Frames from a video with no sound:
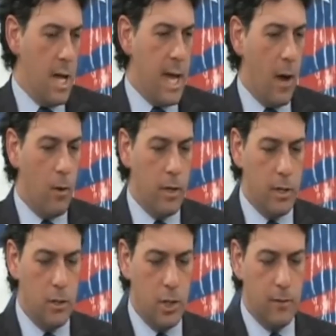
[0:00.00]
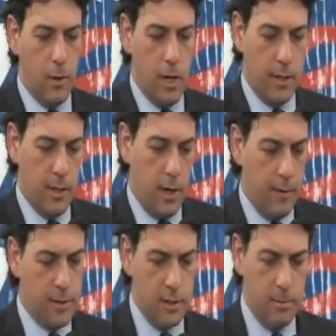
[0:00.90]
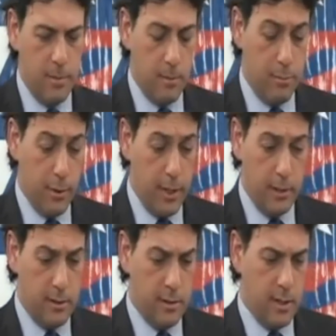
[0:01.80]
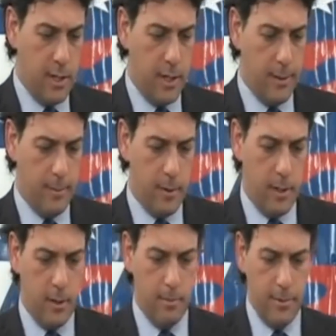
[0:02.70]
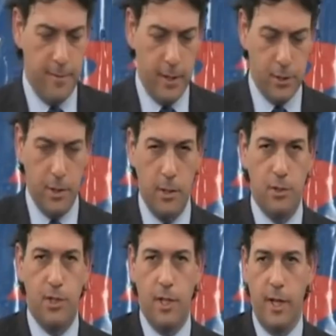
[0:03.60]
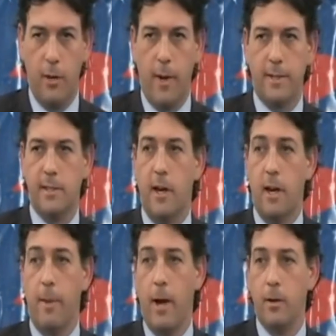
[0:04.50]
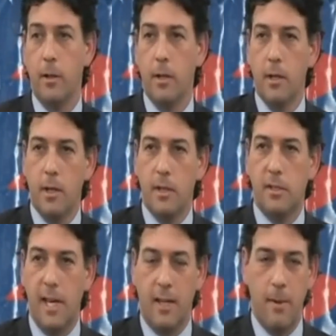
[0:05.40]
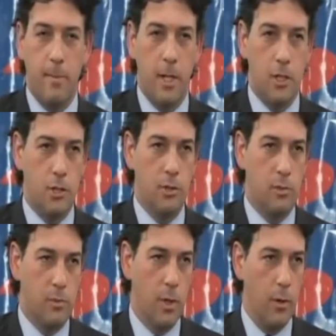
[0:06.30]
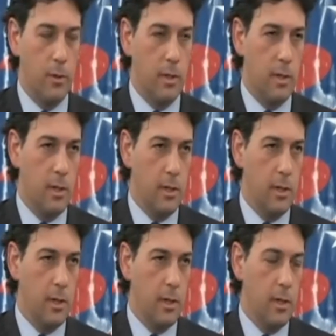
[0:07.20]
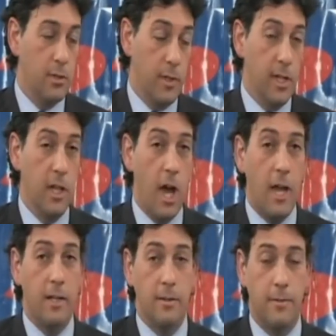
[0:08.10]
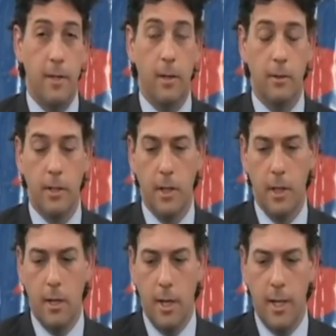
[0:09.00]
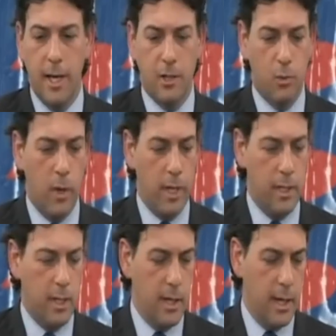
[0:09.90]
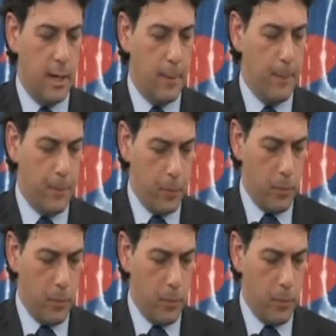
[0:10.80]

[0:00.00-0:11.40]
Yeah, well, Eugene Volokh, obviously a brilliant uh, uh, professor at UCLA, writes a lot about Second Amendment issues, wrote, uh, has written a lot in the field, and he has one um,